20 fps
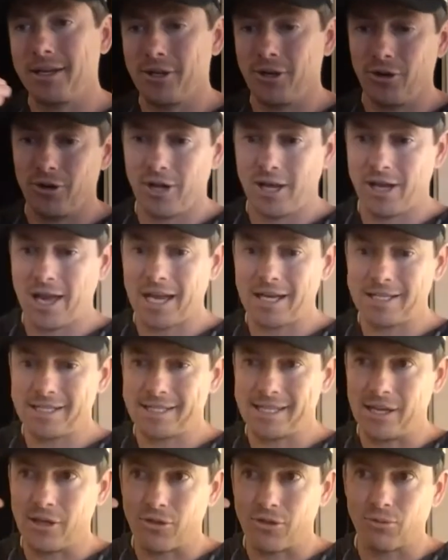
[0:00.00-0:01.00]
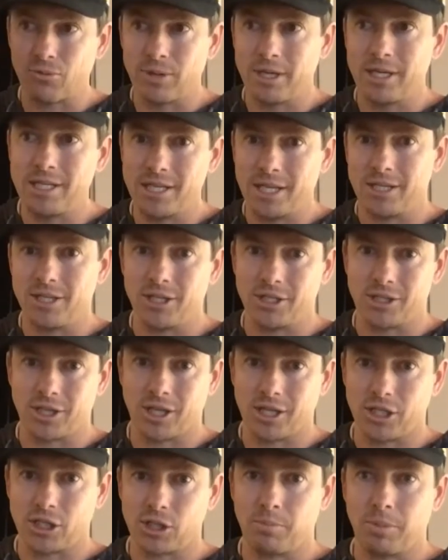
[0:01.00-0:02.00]
you had to see 3 digits
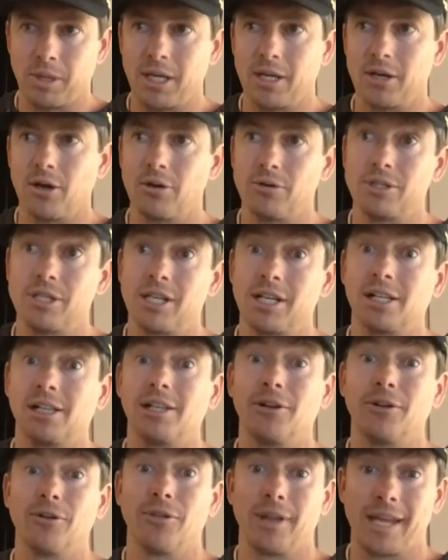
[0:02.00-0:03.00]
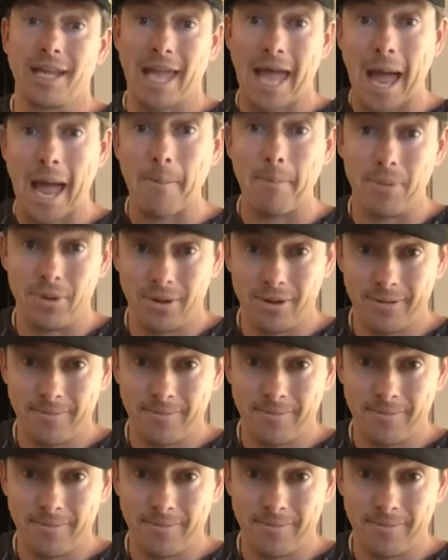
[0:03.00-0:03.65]
on the speedo to clear the gap.